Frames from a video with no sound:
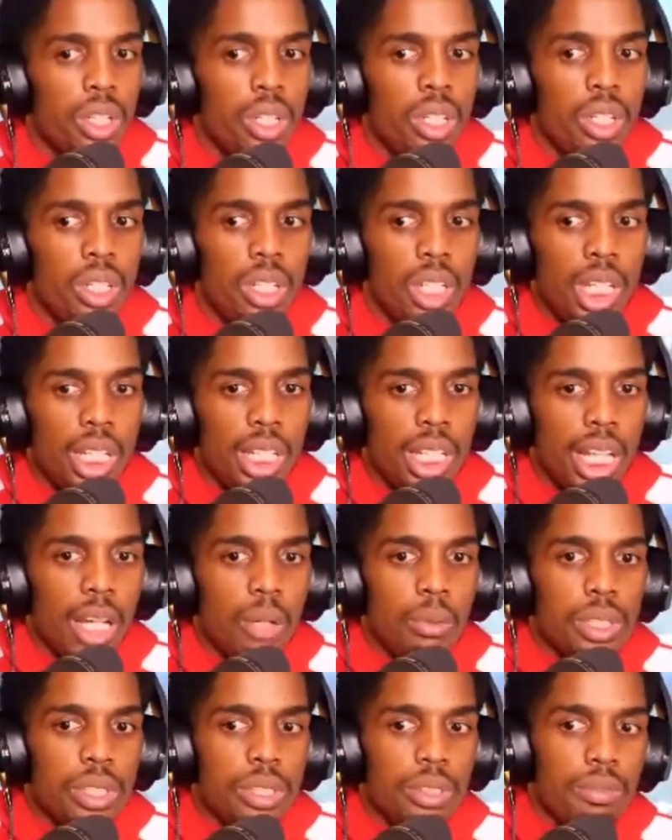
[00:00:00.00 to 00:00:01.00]
And that
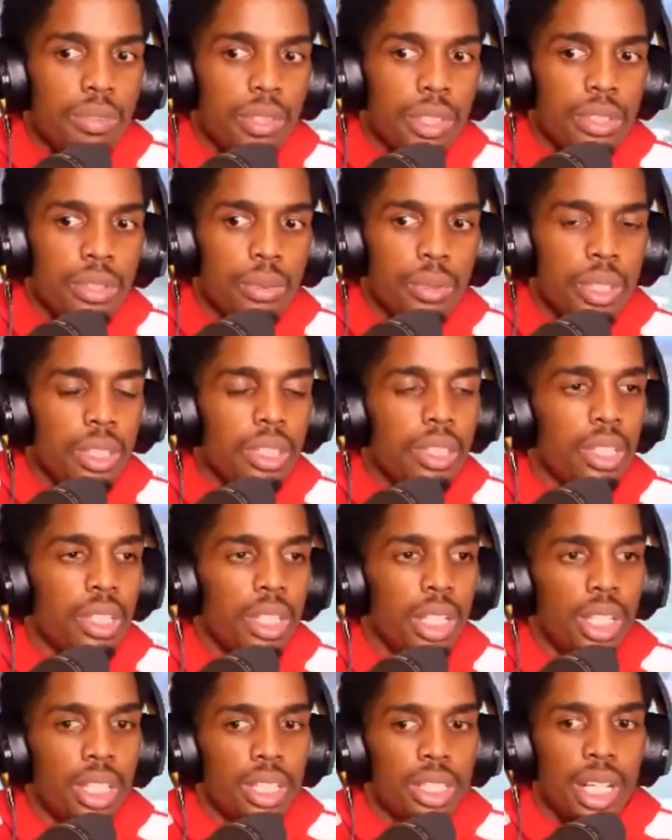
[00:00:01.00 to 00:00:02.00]
was the first one.
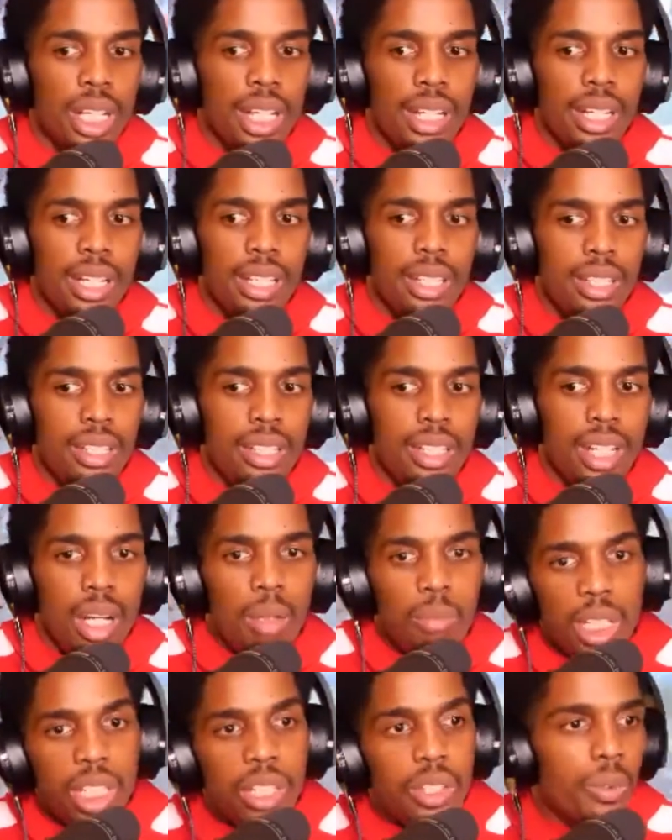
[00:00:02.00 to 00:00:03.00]
And it's like, I'm
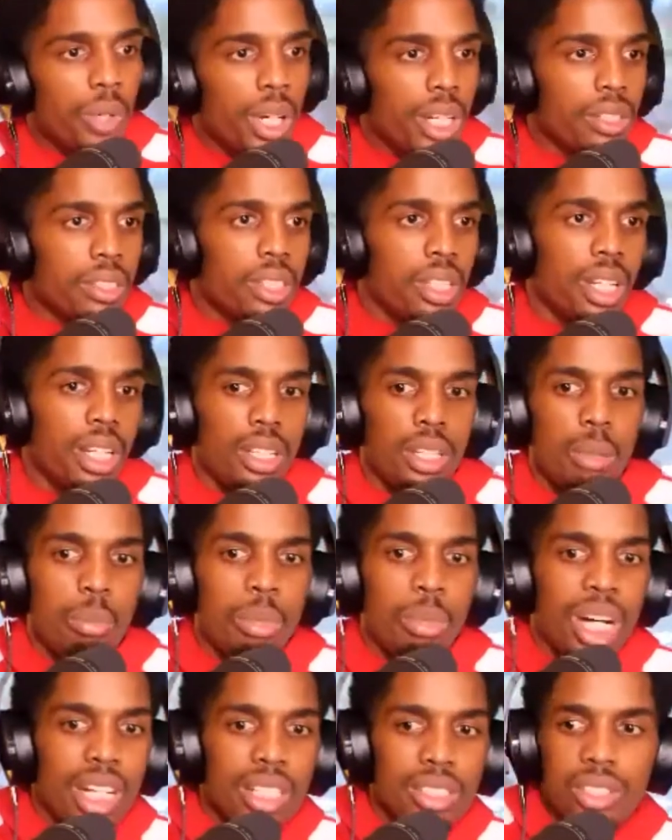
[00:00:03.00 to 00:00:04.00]
getting around to like the
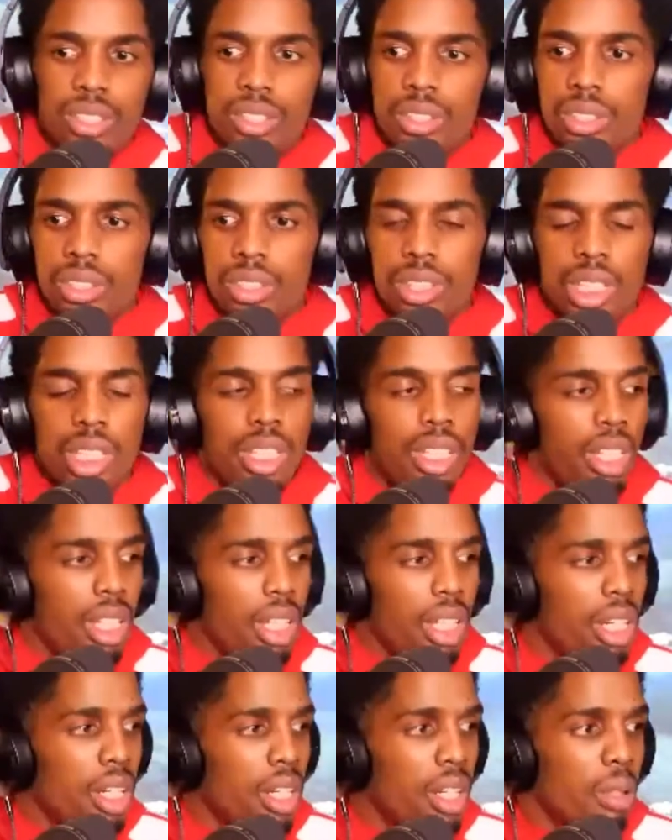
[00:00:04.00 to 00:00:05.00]
monsters and the,
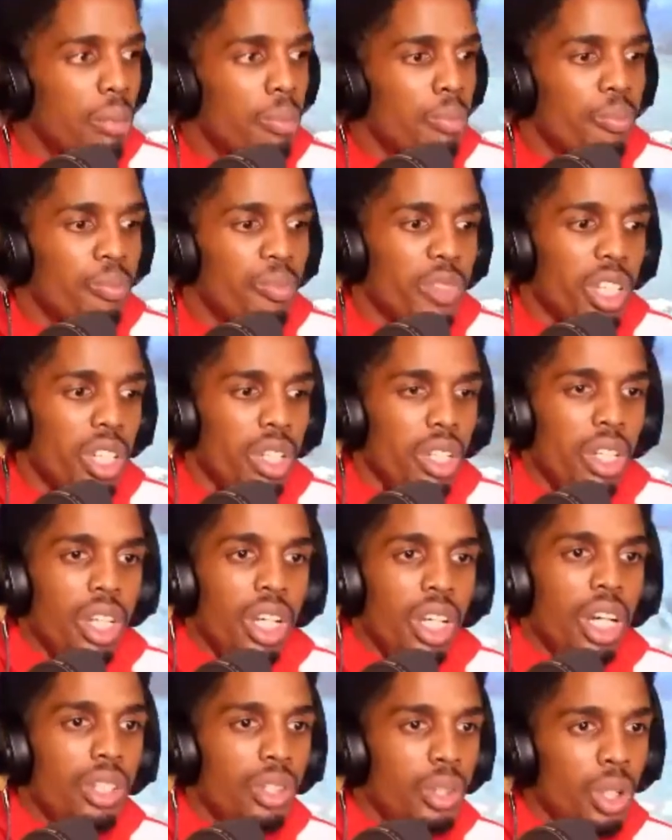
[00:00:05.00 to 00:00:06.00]
um,
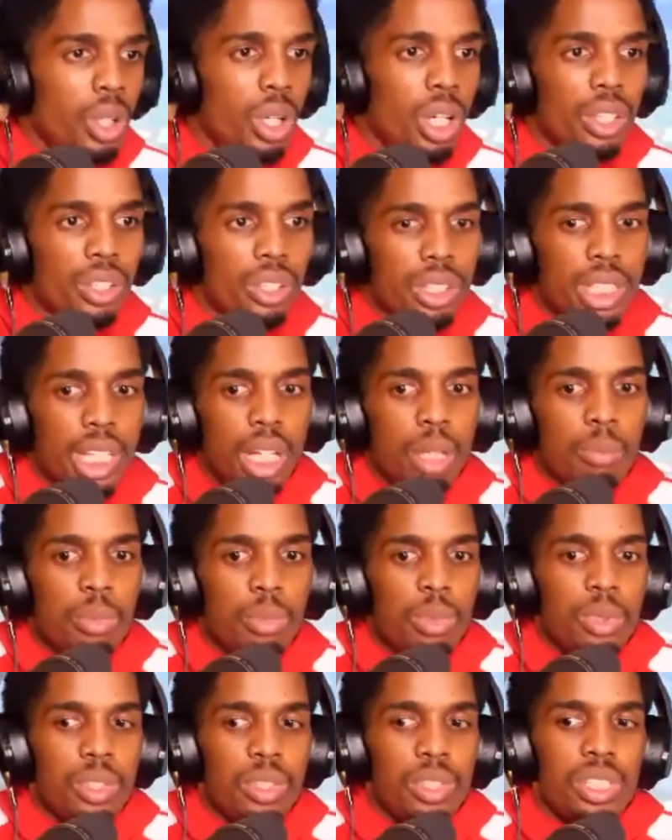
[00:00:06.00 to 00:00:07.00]
uh, you know, other type
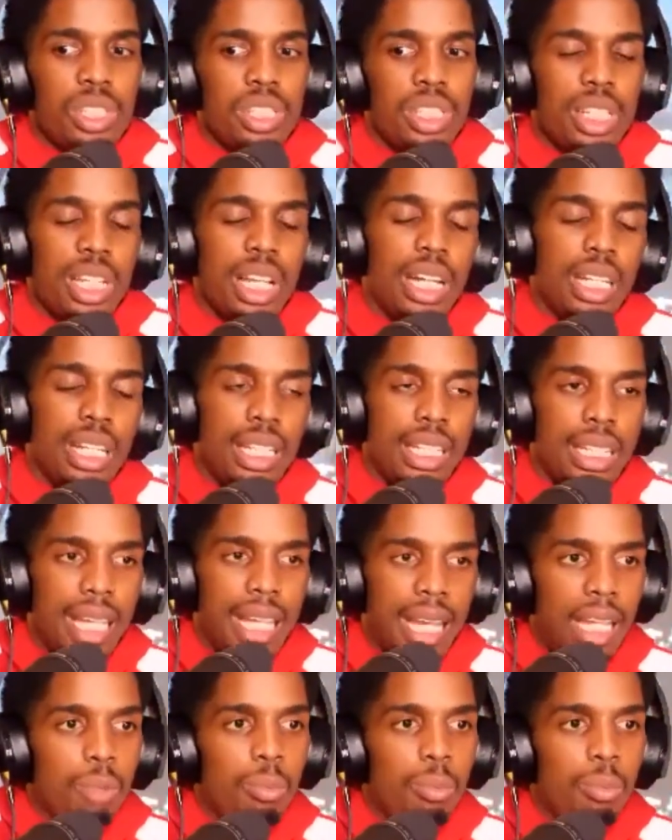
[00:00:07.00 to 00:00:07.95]
kind of gaming